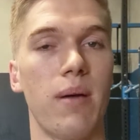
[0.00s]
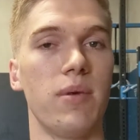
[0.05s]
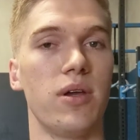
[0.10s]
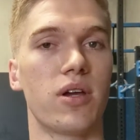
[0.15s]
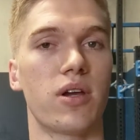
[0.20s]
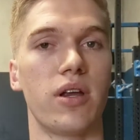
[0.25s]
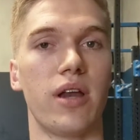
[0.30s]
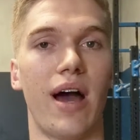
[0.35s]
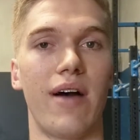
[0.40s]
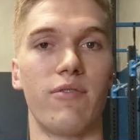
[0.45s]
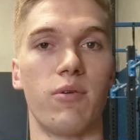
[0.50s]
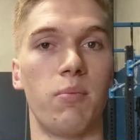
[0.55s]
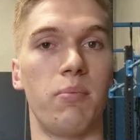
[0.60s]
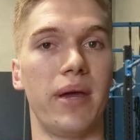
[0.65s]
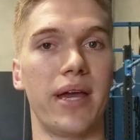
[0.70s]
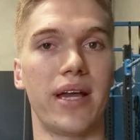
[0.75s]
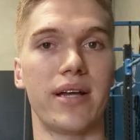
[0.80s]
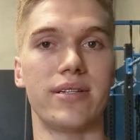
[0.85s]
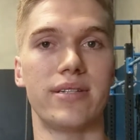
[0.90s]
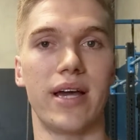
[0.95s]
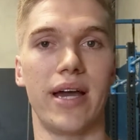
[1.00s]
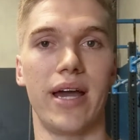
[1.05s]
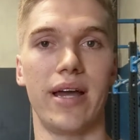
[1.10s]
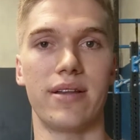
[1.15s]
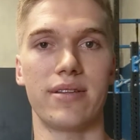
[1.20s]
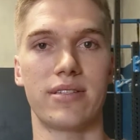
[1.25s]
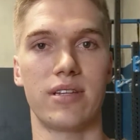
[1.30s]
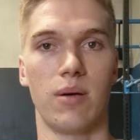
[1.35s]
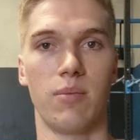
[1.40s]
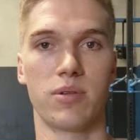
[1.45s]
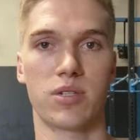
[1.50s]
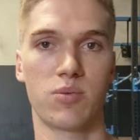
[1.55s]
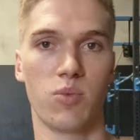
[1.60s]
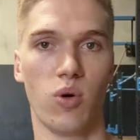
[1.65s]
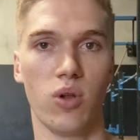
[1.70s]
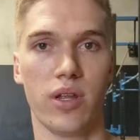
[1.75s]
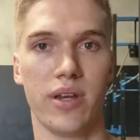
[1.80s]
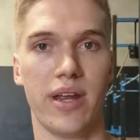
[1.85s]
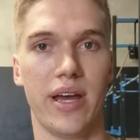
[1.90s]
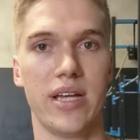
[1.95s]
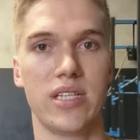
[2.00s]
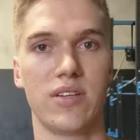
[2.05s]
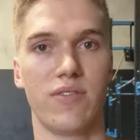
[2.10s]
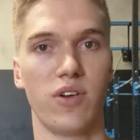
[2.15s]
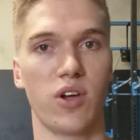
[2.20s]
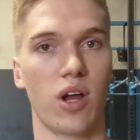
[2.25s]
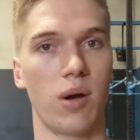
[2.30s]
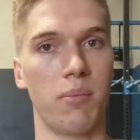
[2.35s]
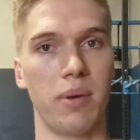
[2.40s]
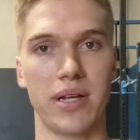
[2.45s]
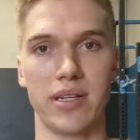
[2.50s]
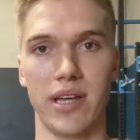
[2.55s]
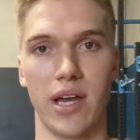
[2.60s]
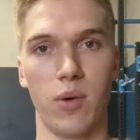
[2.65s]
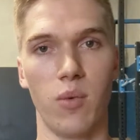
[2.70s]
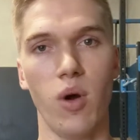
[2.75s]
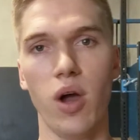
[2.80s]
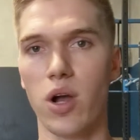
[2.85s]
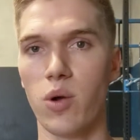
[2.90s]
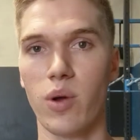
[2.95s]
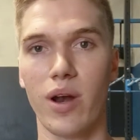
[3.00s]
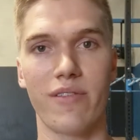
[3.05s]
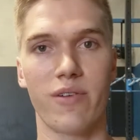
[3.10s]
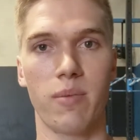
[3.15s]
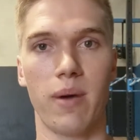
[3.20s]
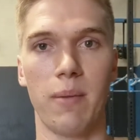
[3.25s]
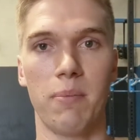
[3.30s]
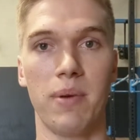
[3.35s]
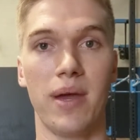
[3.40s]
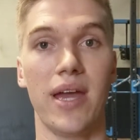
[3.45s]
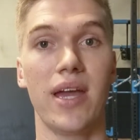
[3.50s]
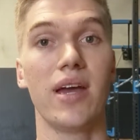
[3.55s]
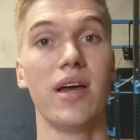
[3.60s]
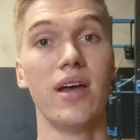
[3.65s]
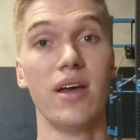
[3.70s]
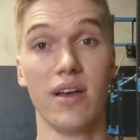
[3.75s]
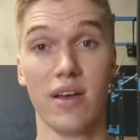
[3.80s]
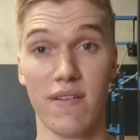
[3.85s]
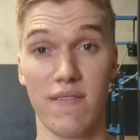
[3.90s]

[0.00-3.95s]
Maybe you could have a bigger day some smaller days if you've got a big day at work, whatever it might be.